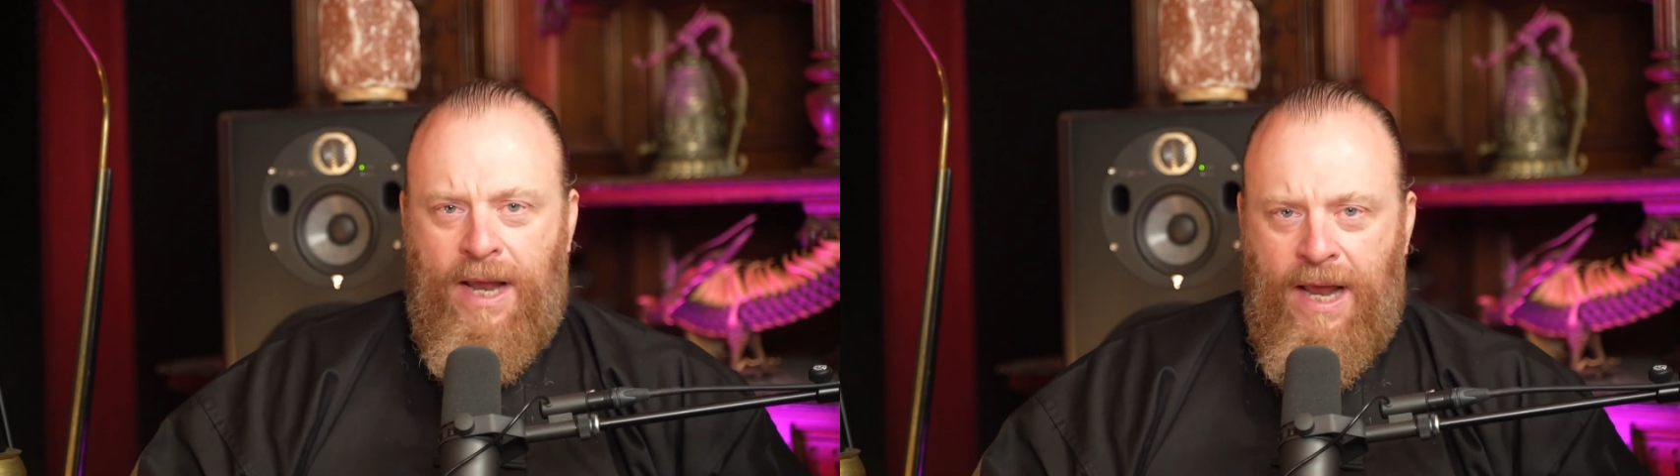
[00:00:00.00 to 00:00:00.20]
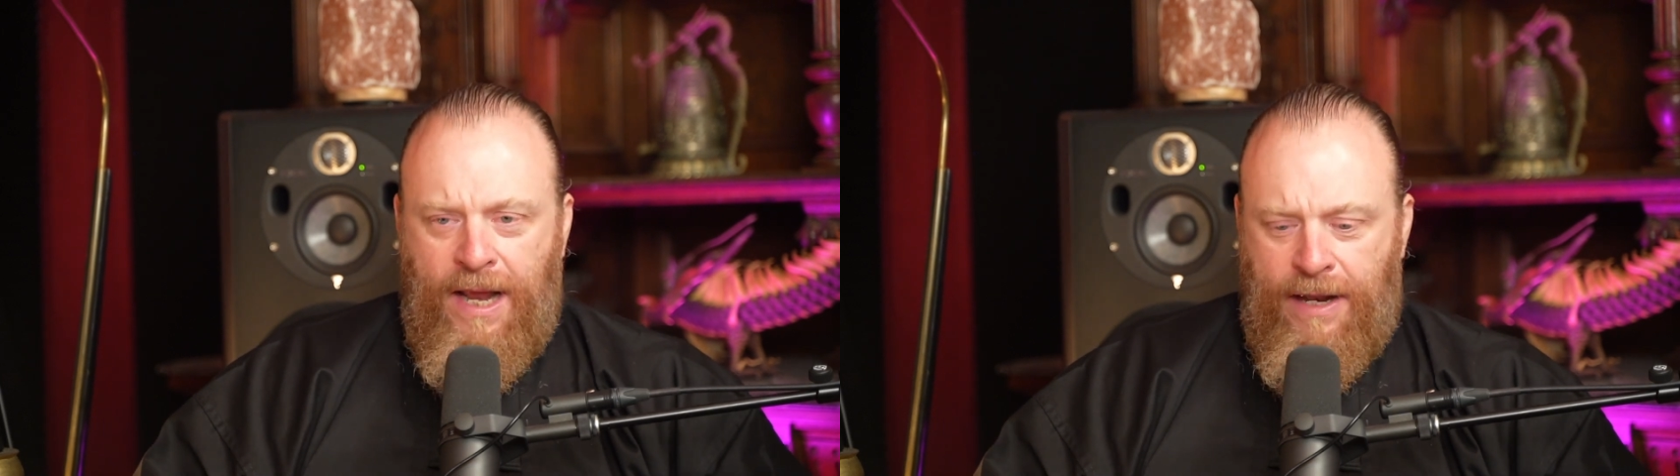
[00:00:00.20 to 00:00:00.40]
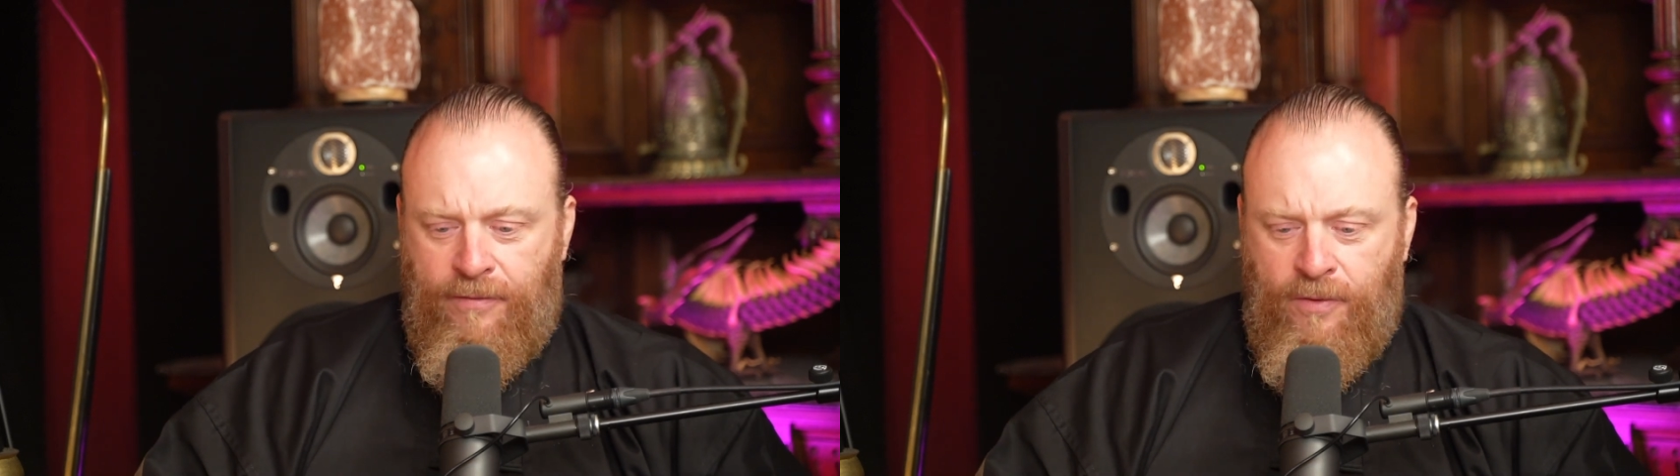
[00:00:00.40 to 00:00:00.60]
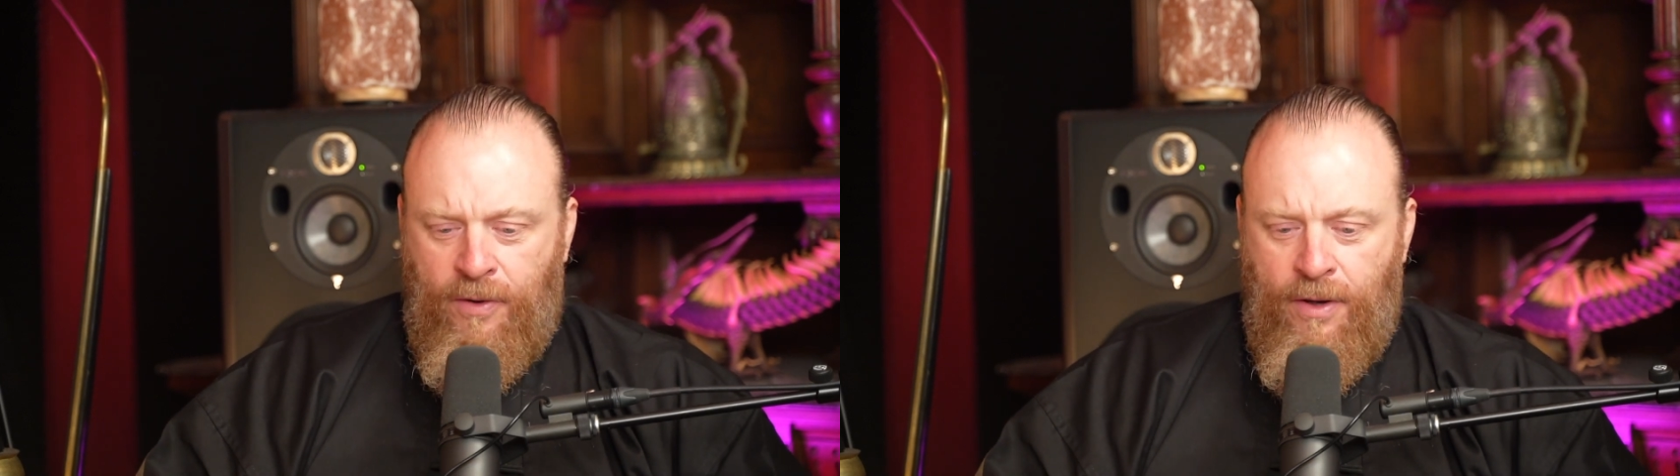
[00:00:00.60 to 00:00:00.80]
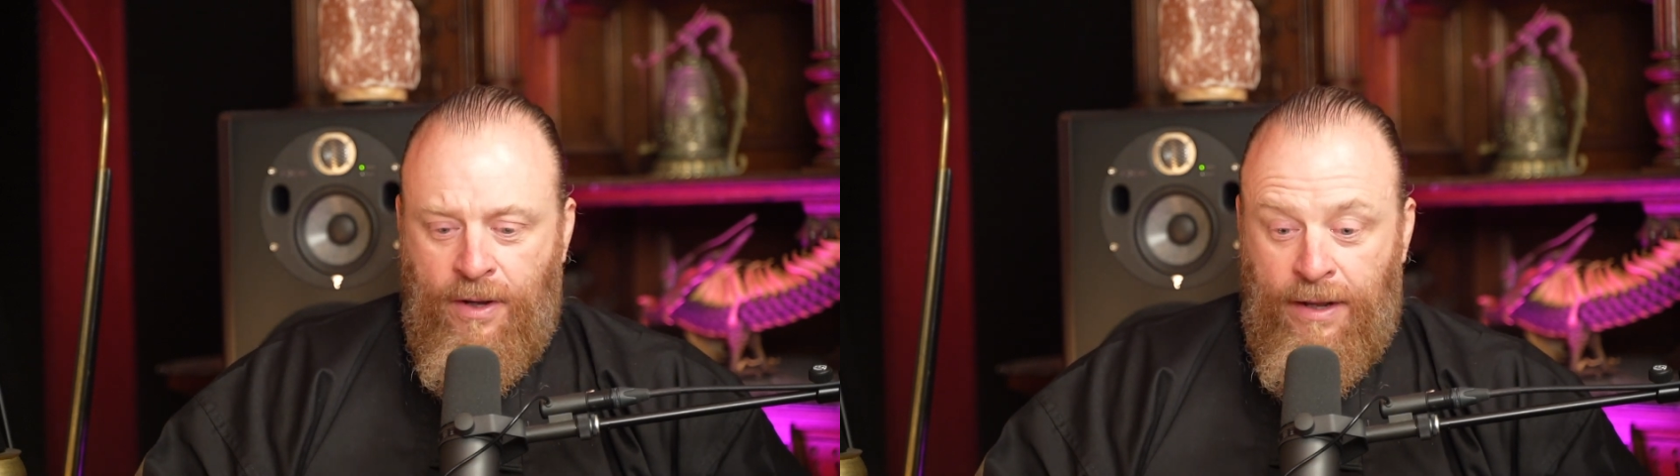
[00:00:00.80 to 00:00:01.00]
hand,
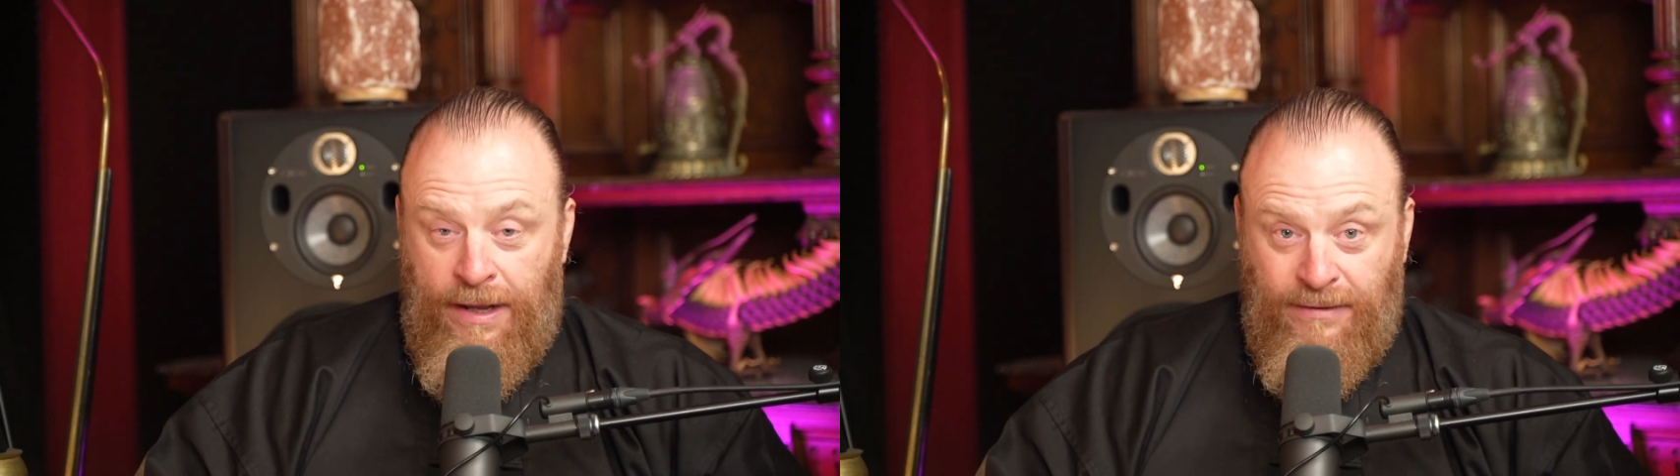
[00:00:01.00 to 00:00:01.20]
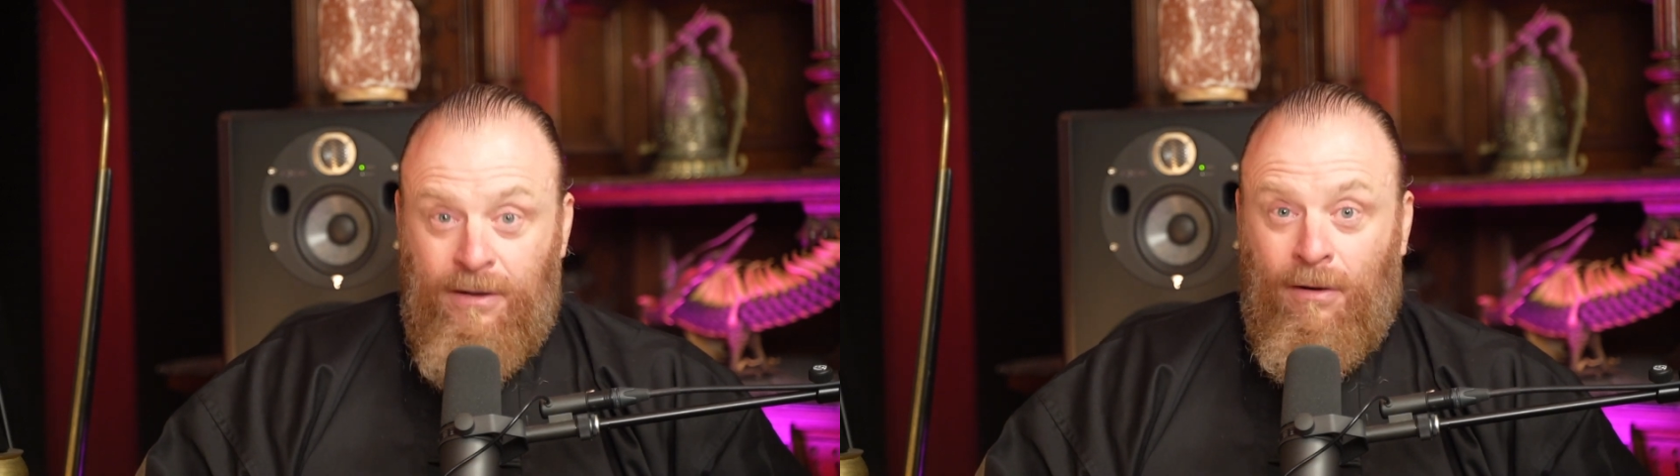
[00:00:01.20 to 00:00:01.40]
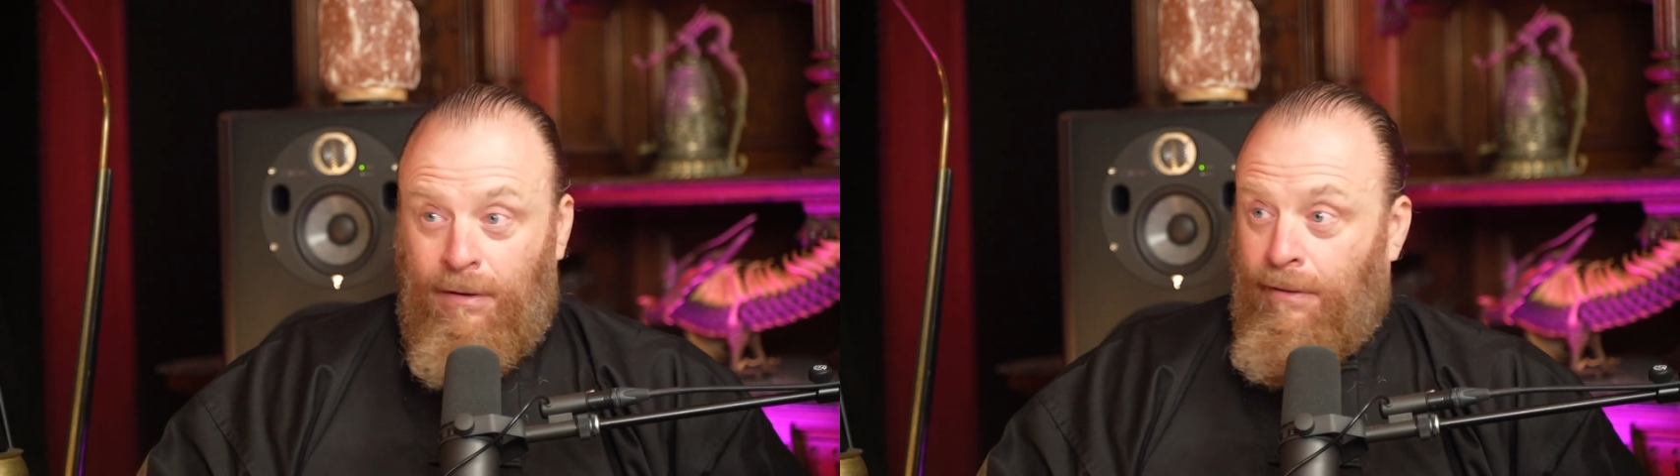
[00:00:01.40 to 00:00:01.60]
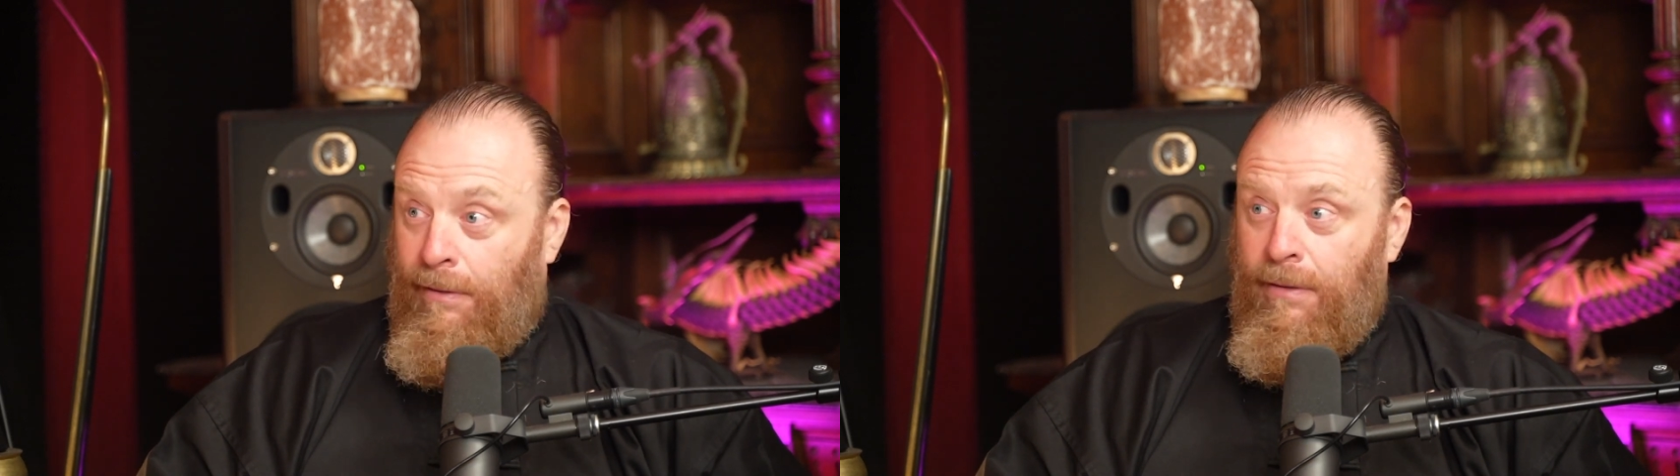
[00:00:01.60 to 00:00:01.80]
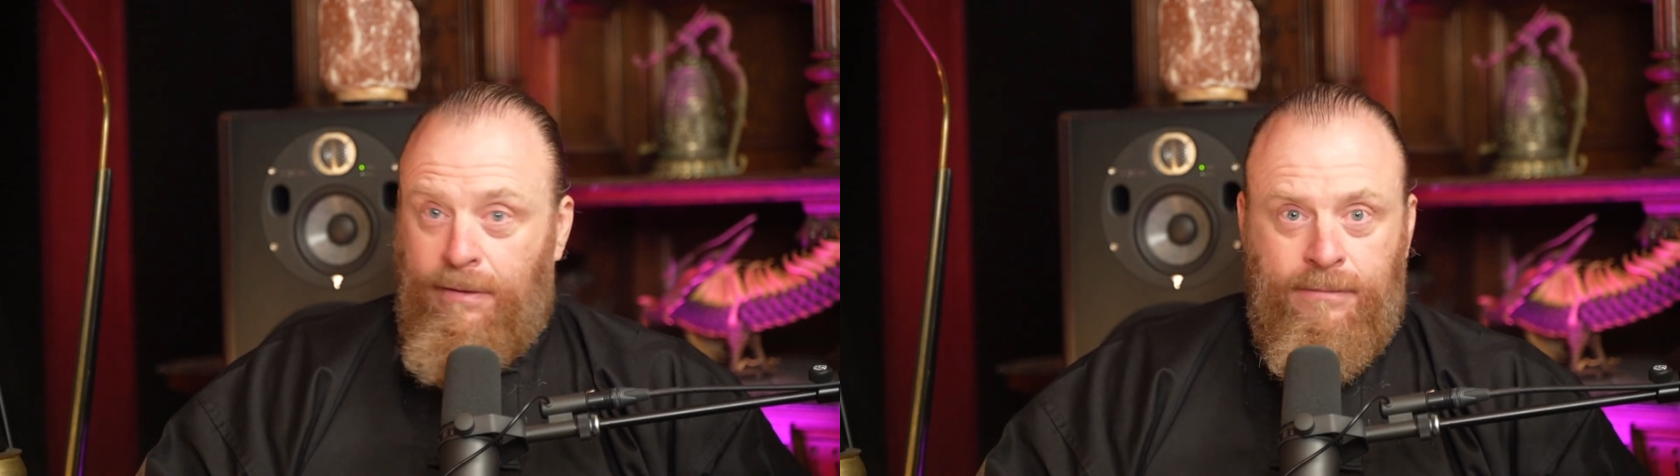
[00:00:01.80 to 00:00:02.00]
it's going to
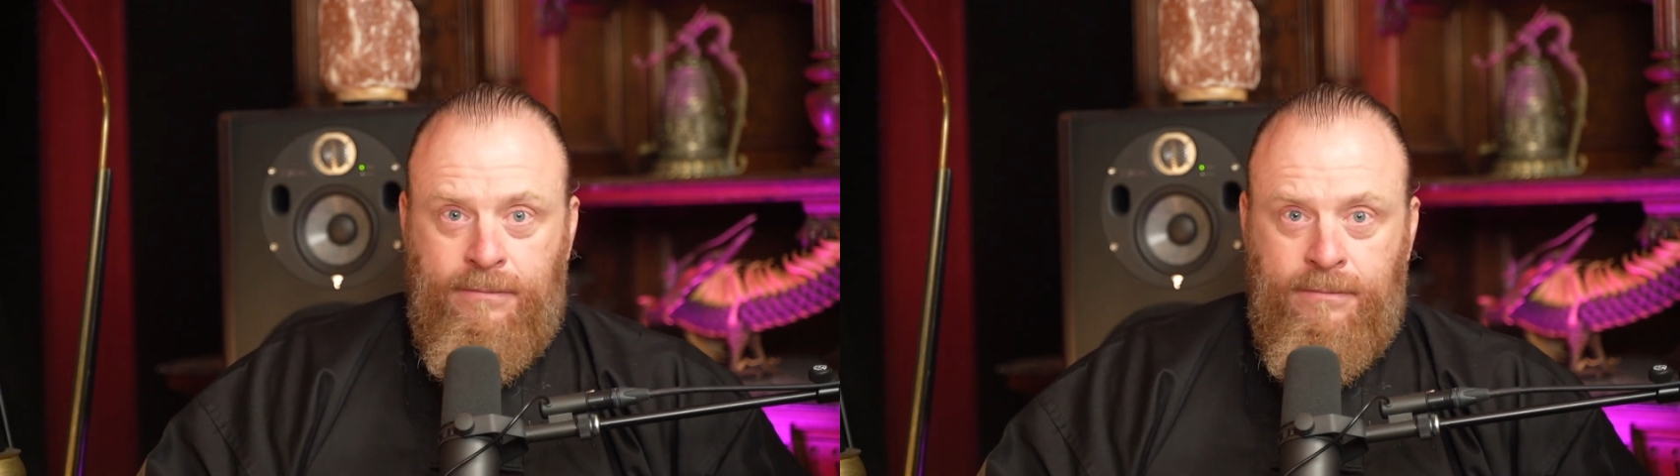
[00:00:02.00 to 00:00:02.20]
hurt.